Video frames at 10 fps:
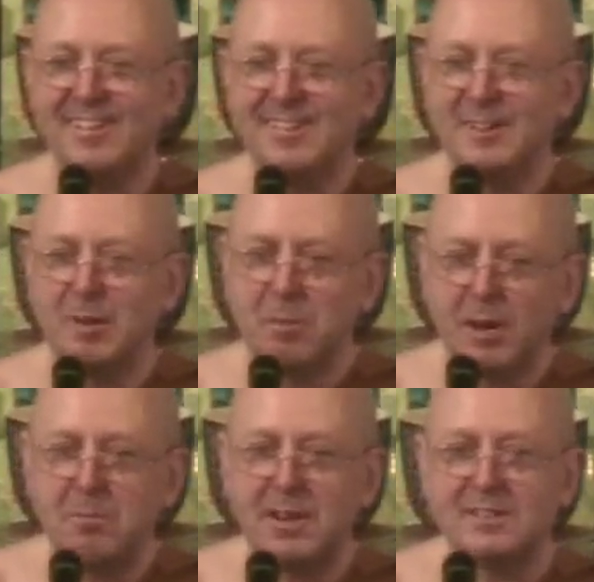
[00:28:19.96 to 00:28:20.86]
And my
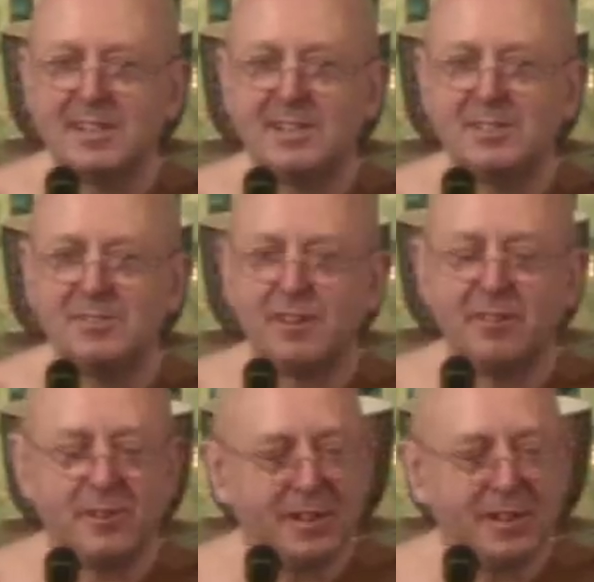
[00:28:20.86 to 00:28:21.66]
meditation is very good.